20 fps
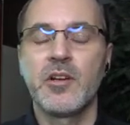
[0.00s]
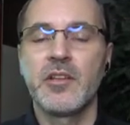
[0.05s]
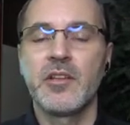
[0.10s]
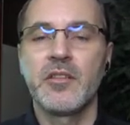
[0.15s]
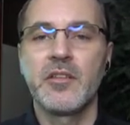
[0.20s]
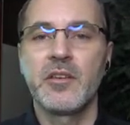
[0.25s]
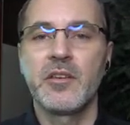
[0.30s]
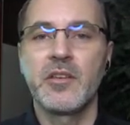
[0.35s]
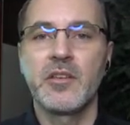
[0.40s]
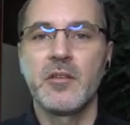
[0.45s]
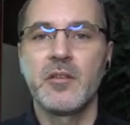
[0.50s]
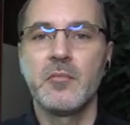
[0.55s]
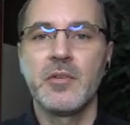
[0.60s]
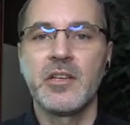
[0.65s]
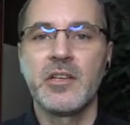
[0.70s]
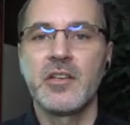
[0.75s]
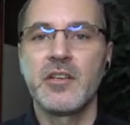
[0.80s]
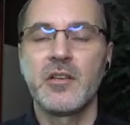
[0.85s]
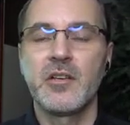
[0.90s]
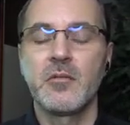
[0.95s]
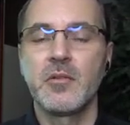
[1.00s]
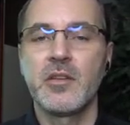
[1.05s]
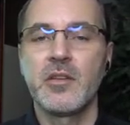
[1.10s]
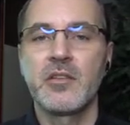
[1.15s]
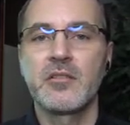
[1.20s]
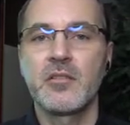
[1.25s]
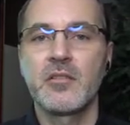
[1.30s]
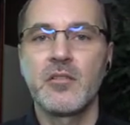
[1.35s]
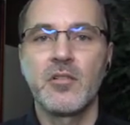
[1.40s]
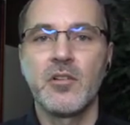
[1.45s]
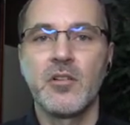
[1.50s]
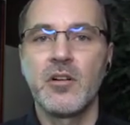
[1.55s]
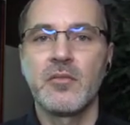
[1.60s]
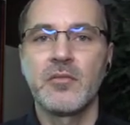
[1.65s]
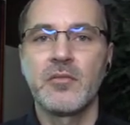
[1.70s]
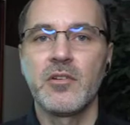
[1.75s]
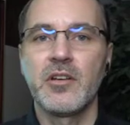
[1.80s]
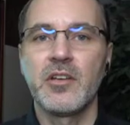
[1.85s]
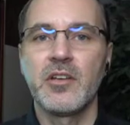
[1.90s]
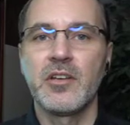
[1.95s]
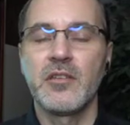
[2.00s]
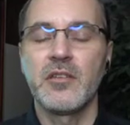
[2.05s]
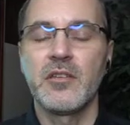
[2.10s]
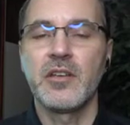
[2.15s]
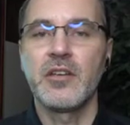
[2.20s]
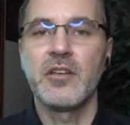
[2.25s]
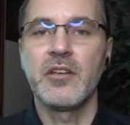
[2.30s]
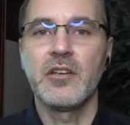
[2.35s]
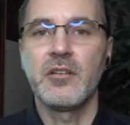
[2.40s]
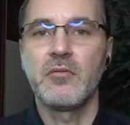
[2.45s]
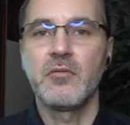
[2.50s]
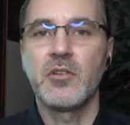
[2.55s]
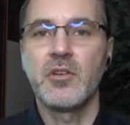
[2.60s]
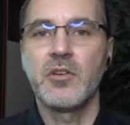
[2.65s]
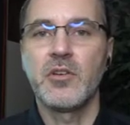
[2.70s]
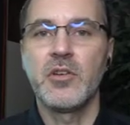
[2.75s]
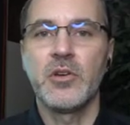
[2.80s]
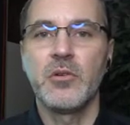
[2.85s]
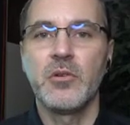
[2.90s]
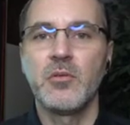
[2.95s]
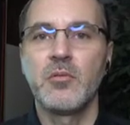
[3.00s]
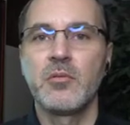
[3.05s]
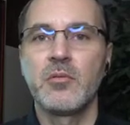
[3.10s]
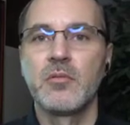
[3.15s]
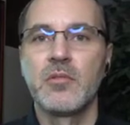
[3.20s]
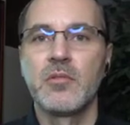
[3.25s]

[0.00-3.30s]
I think in the beginning when they started offering it, they didn't even know